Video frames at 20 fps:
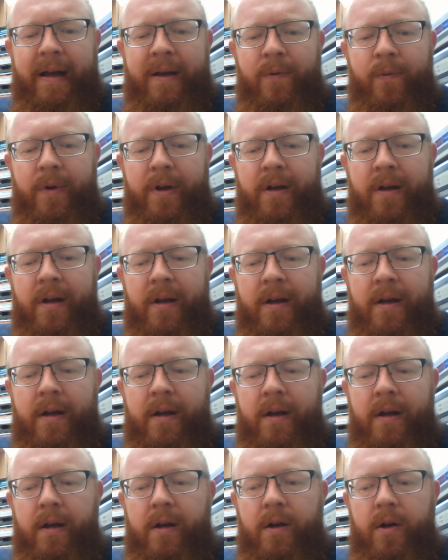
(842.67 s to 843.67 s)
and we
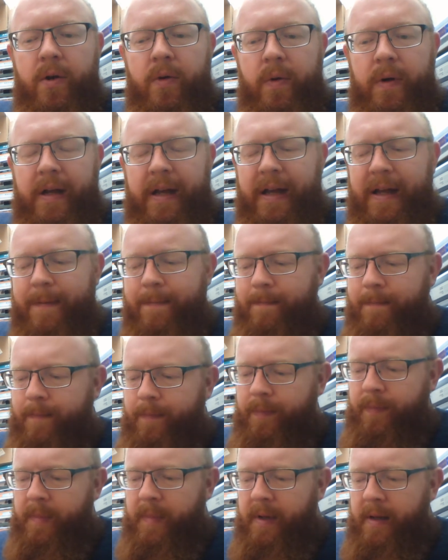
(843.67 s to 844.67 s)
do it again.
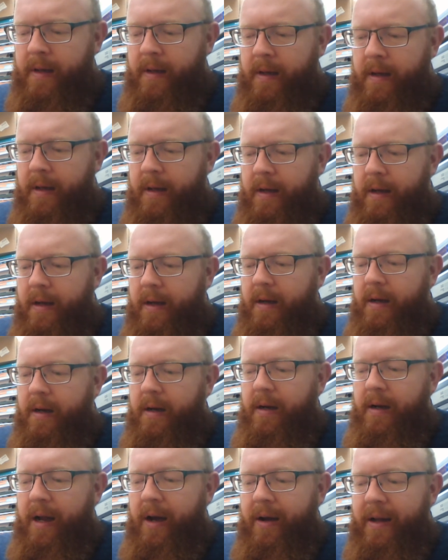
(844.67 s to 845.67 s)

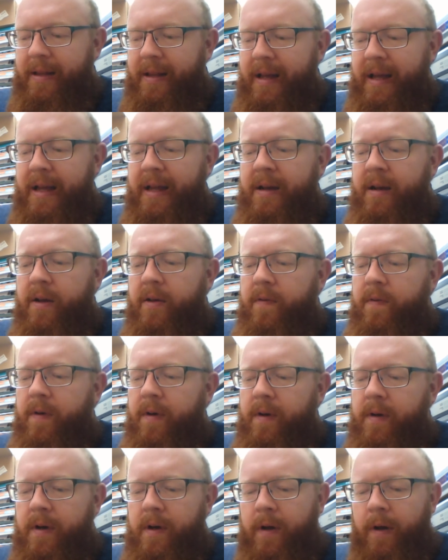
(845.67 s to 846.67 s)
Now, at the end of
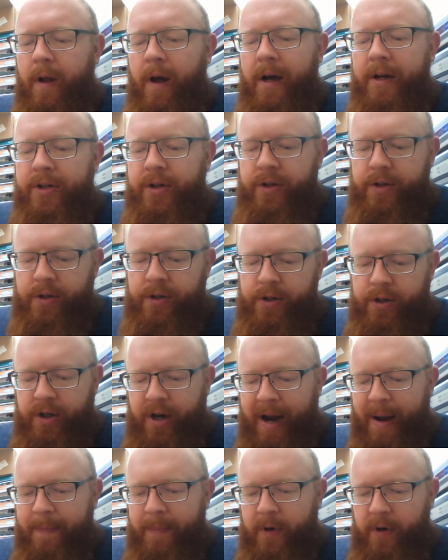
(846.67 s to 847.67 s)
Colossians
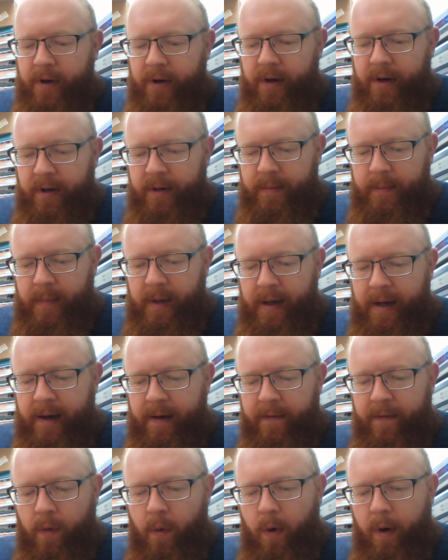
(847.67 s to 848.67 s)
chapter
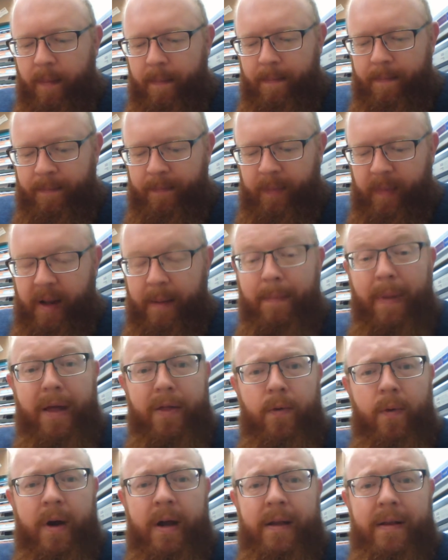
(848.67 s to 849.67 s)
4, and by
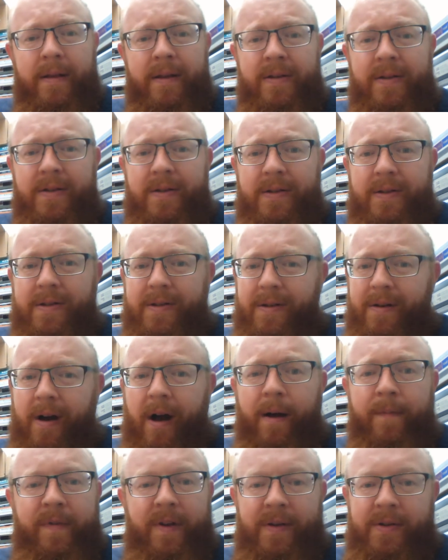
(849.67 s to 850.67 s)
the way, this is
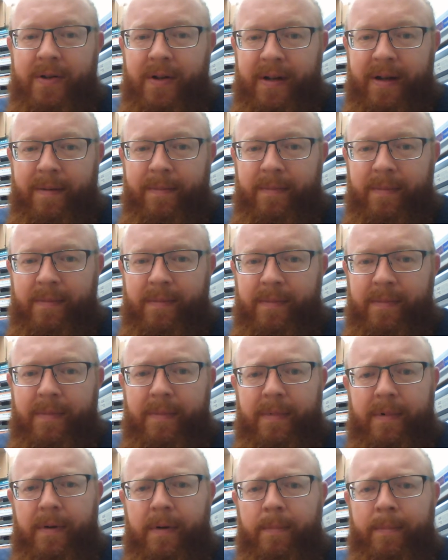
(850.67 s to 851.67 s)
obviously
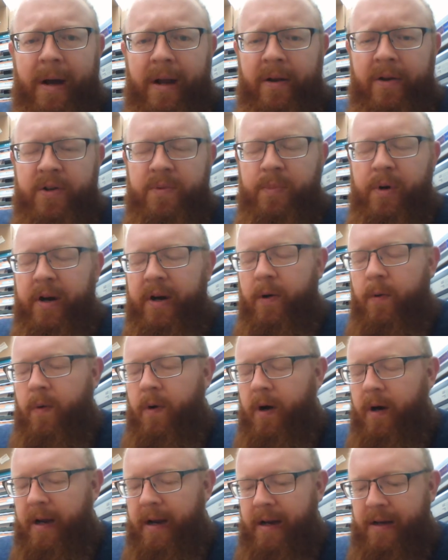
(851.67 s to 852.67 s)
my lunch break at
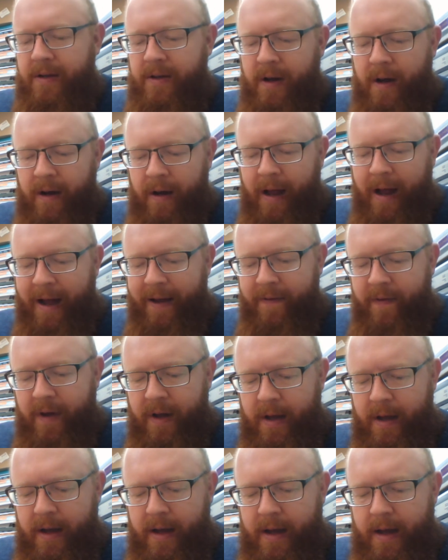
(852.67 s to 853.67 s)
work. It is not live.
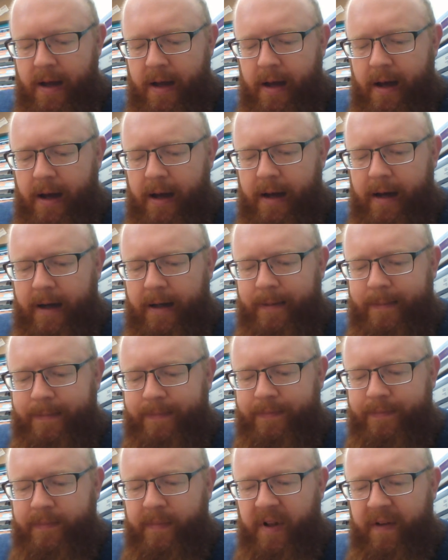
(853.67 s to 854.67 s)

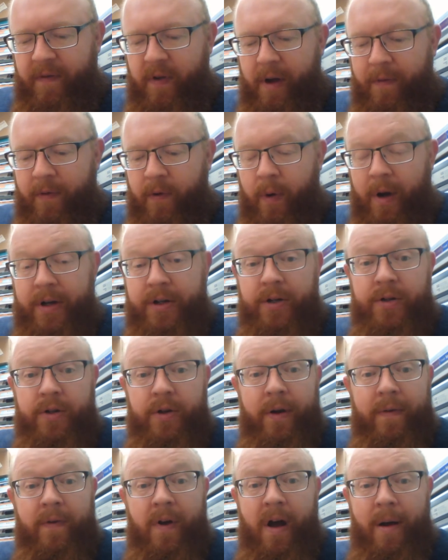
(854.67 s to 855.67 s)
If you have questions,
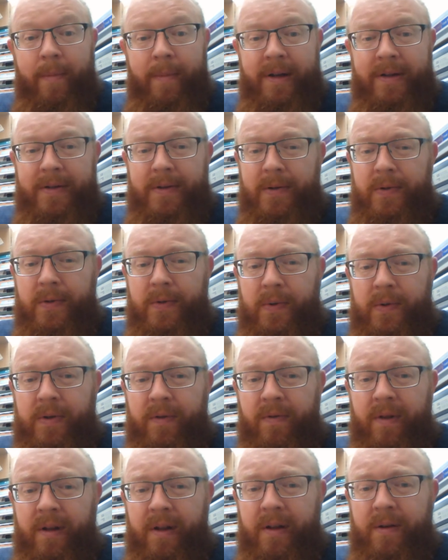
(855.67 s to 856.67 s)
you have comments, those sorts
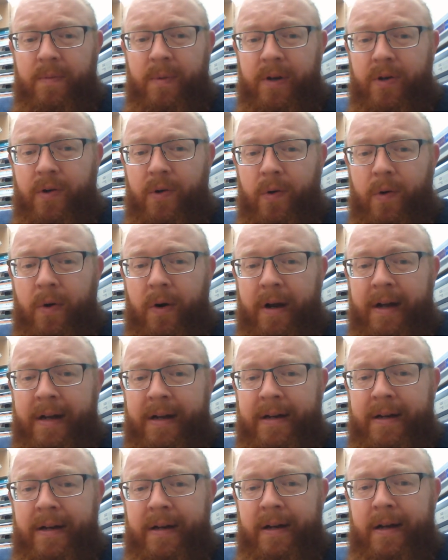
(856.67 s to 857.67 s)
of things, be sure and